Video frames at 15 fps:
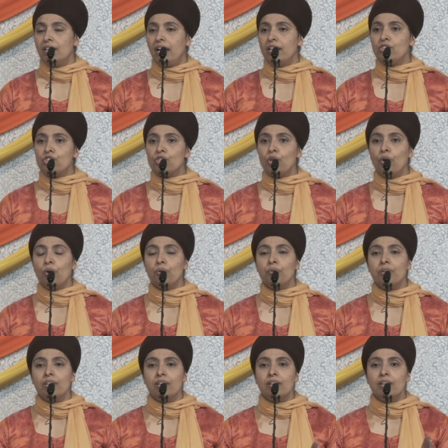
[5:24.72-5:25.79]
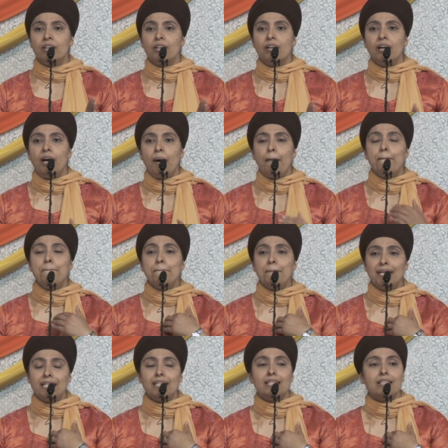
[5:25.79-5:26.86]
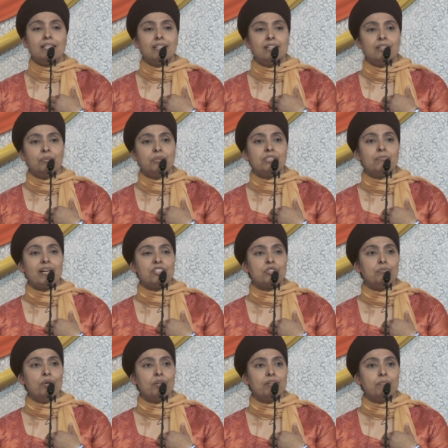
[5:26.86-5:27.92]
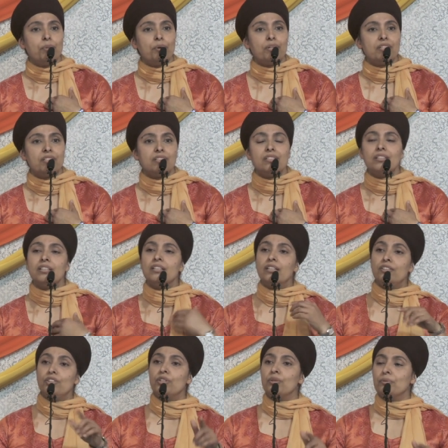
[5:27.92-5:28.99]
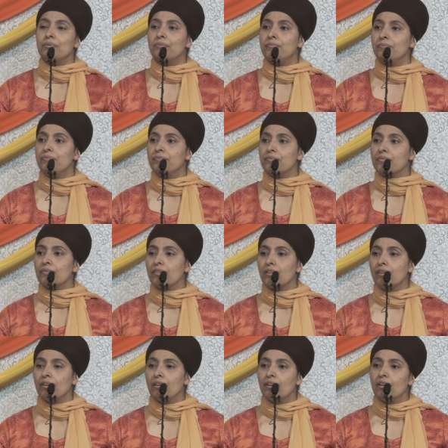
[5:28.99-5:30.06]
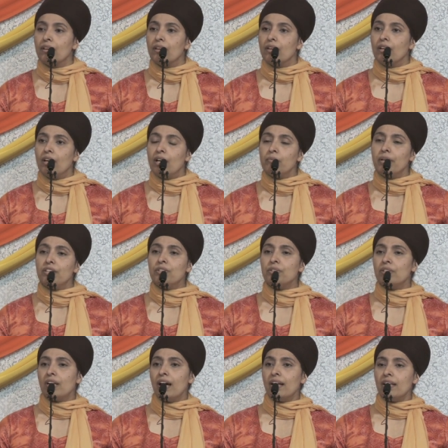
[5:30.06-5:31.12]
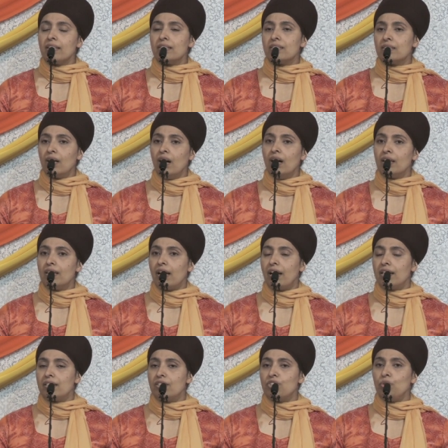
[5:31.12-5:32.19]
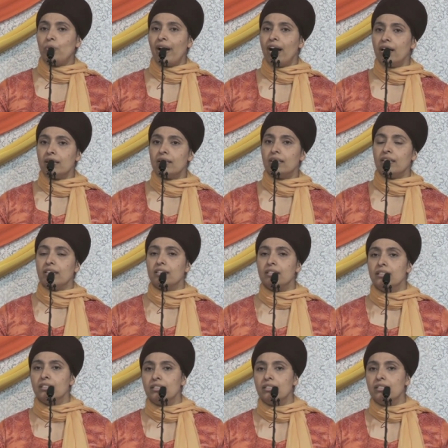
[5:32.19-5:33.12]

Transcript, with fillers: And so, me was much more important than you. And when Guru Nanak saw that duality,